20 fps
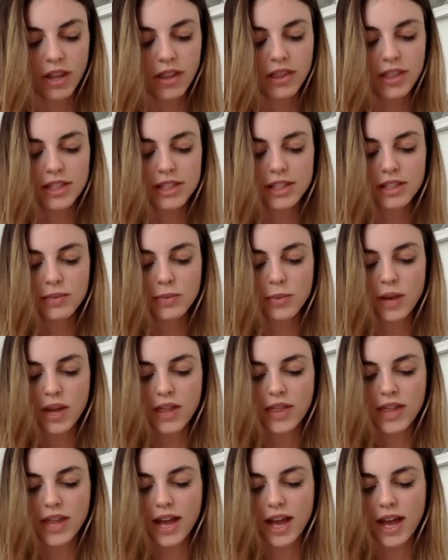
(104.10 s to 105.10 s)
This is
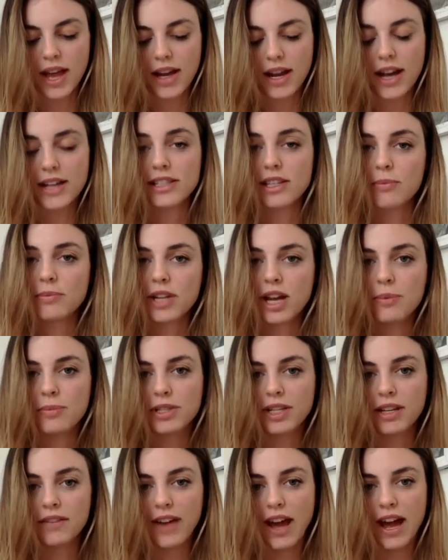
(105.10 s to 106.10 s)
one that I sometimes
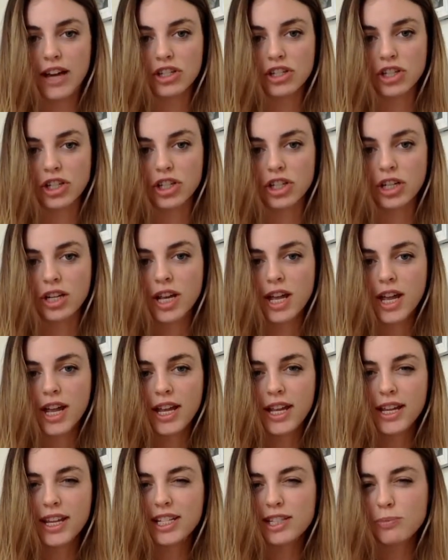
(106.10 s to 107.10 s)
give Asher.
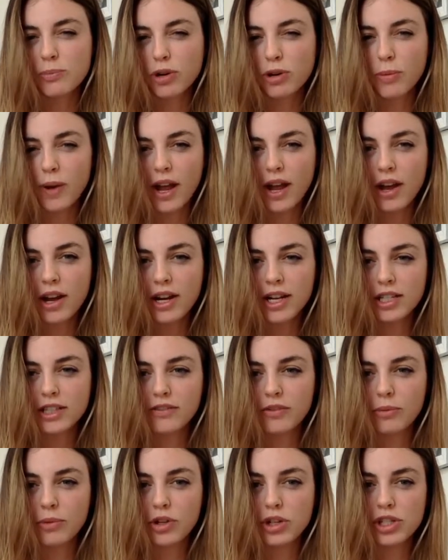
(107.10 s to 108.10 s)
He gets probiotics
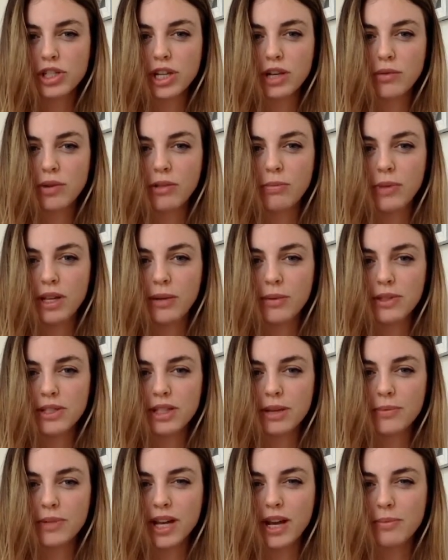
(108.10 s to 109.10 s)
from nursing with me, but
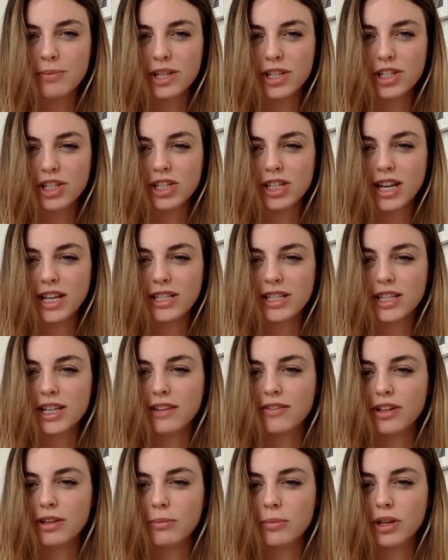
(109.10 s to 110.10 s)
sometimes I just like to
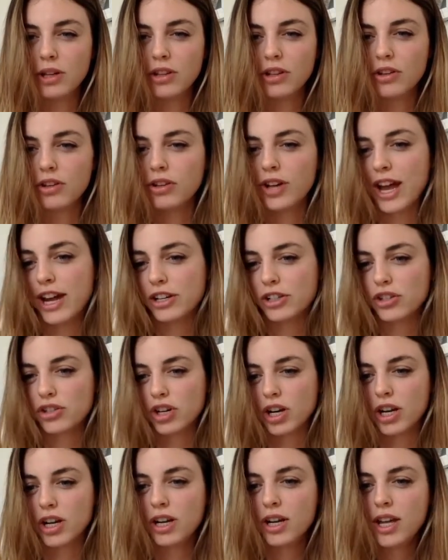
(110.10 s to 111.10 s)
give him a little
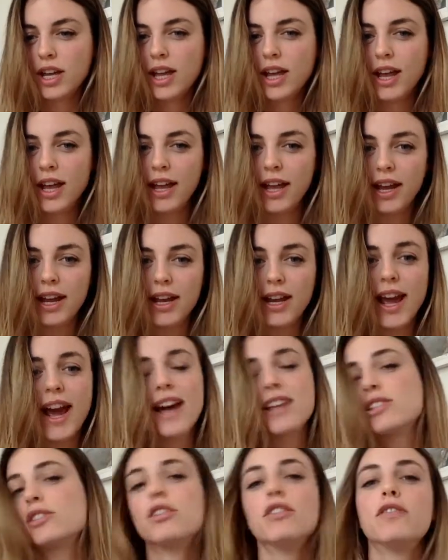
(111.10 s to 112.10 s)
extra and it
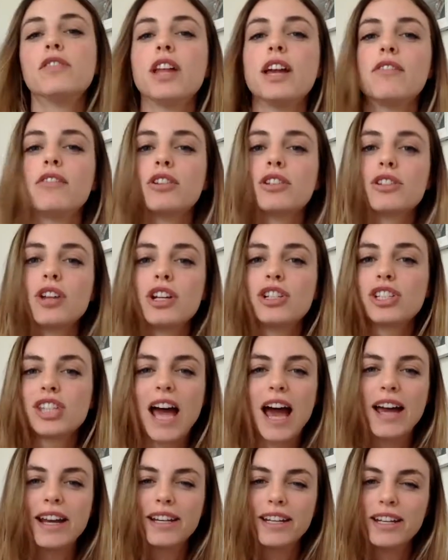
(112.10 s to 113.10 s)
has no flavor, so I just
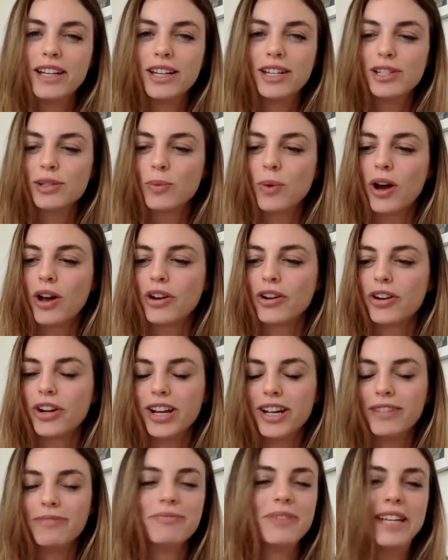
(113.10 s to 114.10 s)
added in his water
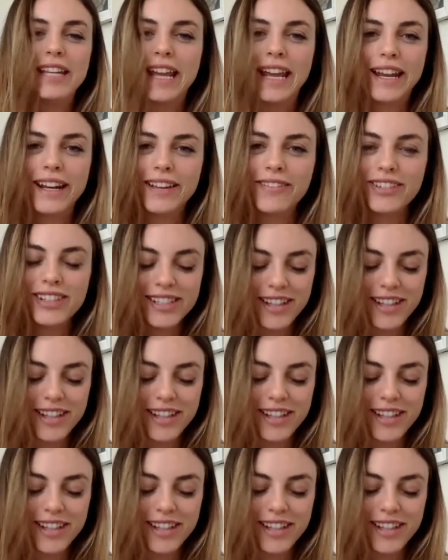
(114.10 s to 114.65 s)
and he can't even